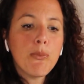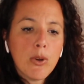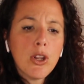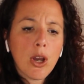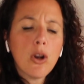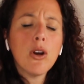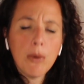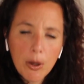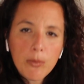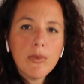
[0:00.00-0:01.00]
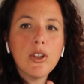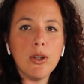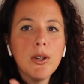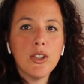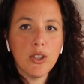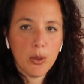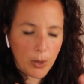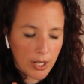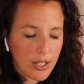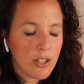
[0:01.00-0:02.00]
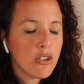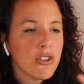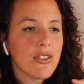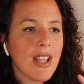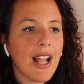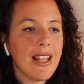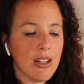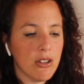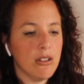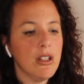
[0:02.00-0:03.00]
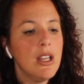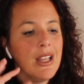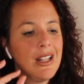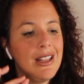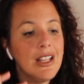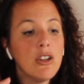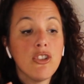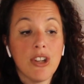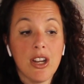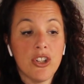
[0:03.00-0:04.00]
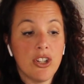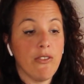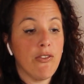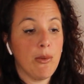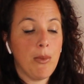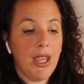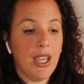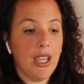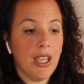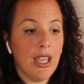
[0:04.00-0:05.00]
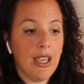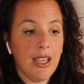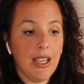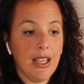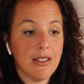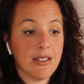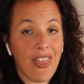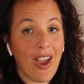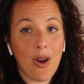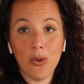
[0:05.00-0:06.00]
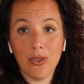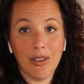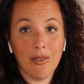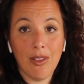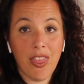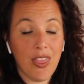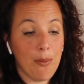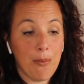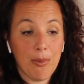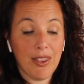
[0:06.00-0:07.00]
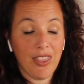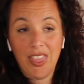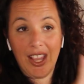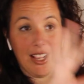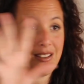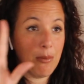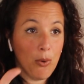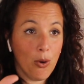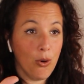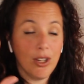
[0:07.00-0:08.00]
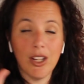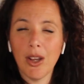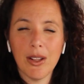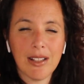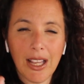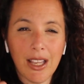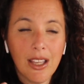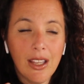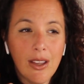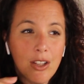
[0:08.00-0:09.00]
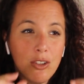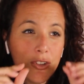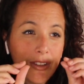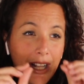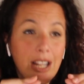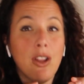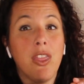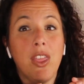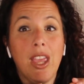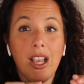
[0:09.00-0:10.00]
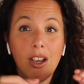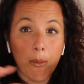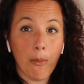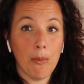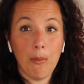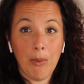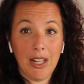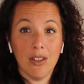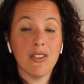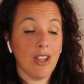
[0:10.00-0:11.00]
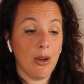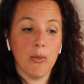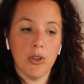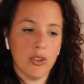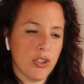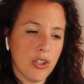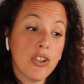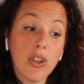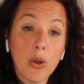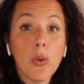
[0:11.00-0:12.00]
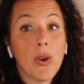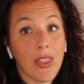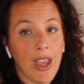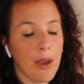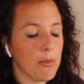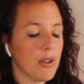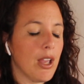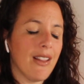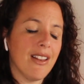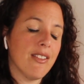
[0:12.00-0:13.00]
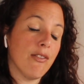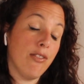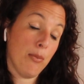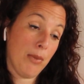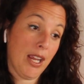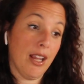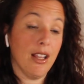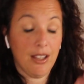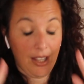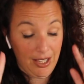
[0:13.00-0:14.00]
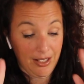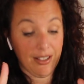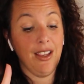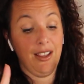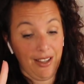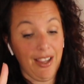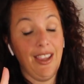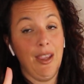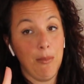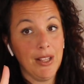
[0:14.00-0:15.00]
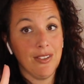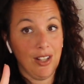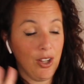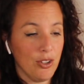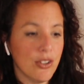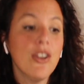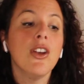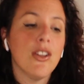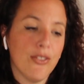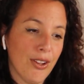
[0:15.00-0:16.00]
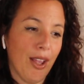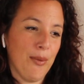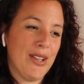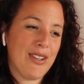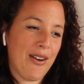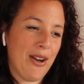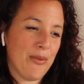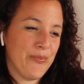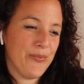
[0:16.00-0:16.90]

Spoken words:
you know, come on, you can do it. Just that little gesture for me is thousand things more. You know, it's like just that little thing could mean so much to them. And for me, it means a lot. So yeah, let's carry on.